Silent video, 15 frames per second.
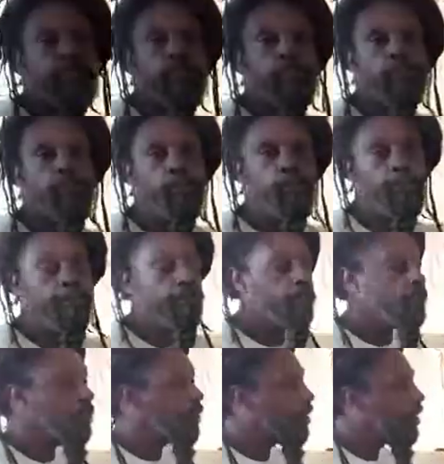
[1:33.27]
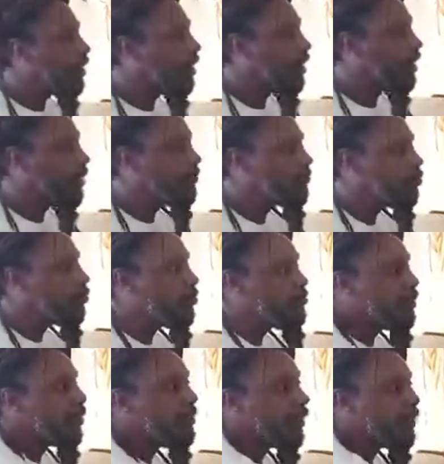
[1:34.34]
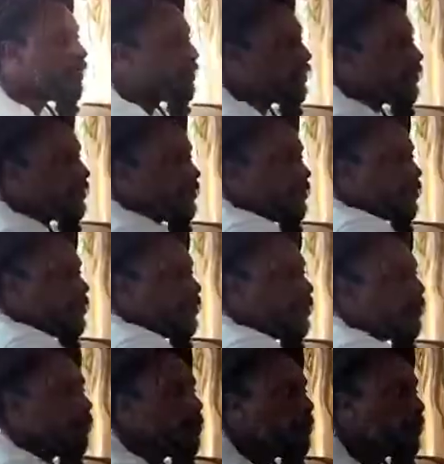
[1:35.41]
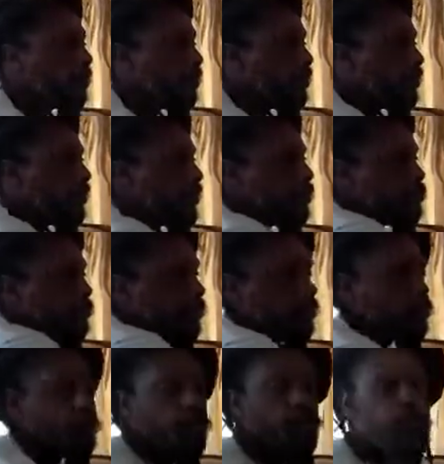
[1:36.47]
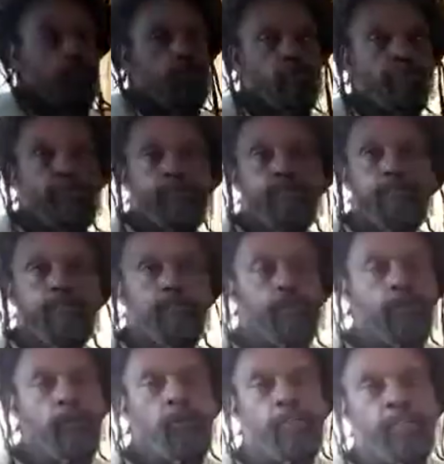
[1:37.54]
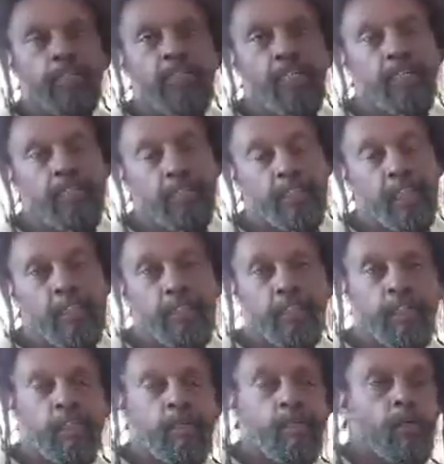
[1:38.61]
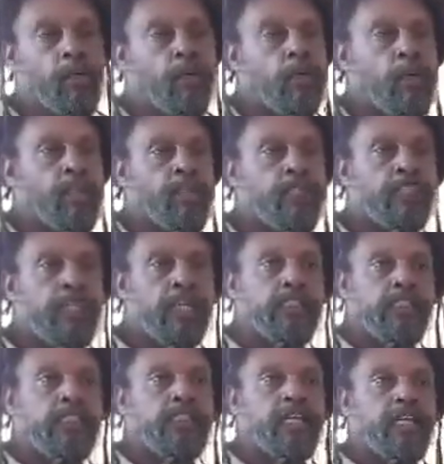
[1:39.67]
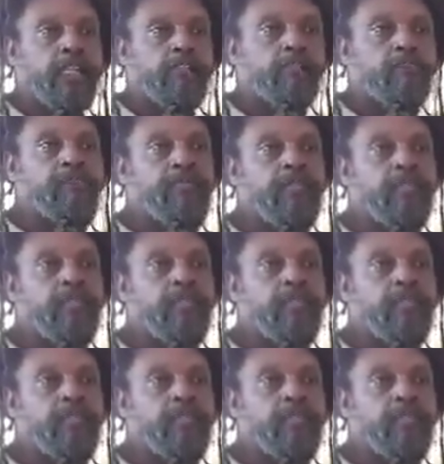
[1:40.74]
on the board, would be sets equals to a group. So you know what a set is, and this exercise would be